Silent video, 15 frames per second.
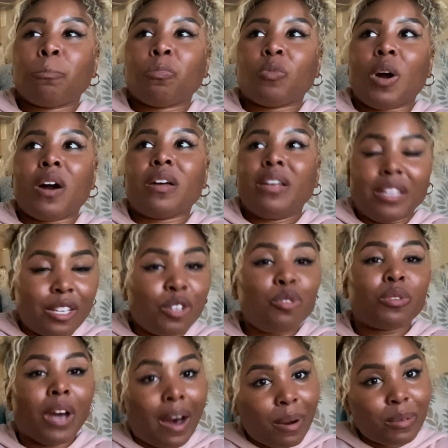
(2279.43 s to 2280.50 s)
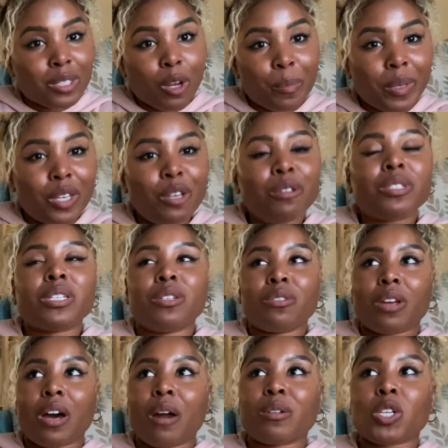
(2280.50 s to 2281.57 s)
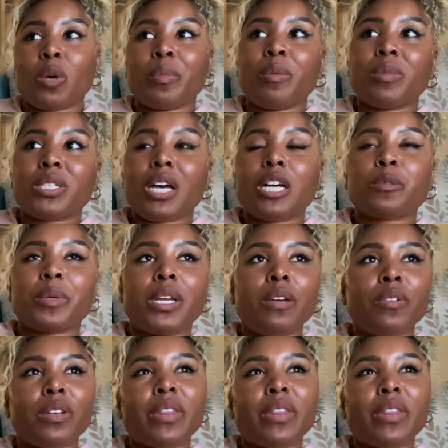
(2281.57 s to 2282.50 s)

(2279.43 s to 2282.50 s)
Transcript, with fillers: uh, you thought it was going to be Houston. You thought it was going to be massage. But even in